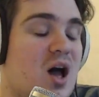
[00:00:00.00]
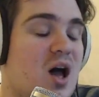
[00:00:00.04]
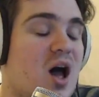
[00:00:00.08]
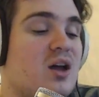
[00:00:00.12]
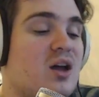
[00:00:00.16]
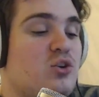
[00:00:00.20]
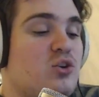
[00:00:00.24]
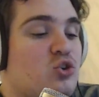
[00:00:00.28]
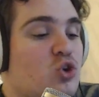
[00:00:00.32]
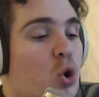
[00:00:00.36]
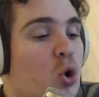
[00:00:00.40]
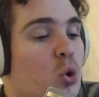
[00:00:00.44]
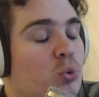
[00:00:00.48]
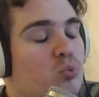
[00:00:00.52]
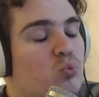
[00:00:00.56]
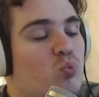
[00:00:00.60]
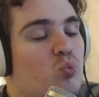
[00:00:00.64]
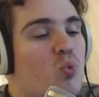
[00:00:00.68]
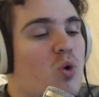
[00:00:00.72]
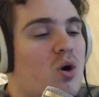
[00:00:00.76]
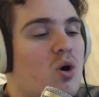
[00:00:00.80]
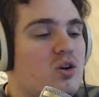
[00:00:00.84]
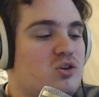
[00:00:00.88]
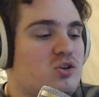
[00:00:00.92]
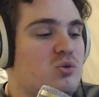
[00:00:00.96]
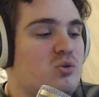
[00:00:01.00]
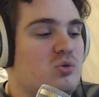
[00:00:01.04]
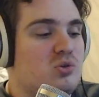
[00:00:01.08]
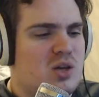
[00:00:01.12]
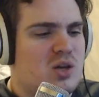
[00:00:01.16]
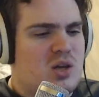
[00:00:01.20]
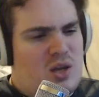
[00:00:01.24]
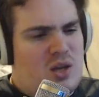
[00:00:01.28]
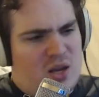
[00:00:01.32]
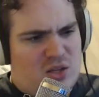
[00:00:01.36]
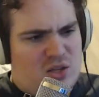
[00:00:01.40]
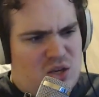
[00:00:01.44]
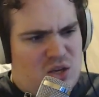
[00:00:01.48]
I don't want to say
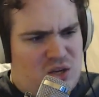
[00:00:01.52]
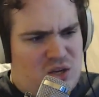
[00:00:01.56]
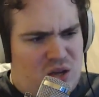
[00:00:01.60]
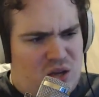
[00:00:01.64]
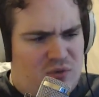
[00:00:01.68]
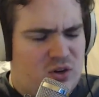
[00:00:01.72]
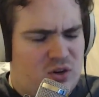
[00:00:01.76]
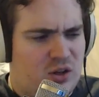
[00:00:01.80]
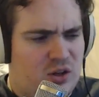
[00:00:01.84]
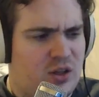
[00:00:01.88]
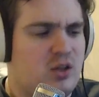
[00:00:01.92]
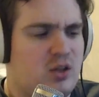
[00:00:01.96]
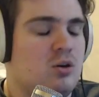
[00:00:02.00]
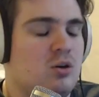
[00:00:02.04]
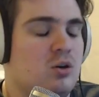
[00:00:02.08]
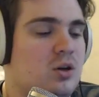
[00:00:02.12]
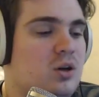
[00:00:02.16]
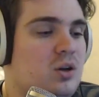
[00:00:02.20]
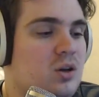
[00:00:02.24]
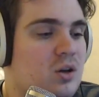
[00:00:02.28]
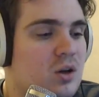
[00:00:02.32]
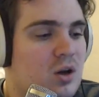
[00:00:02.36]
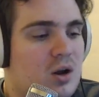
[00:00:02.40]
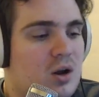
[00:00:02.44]
yes, I definitely could.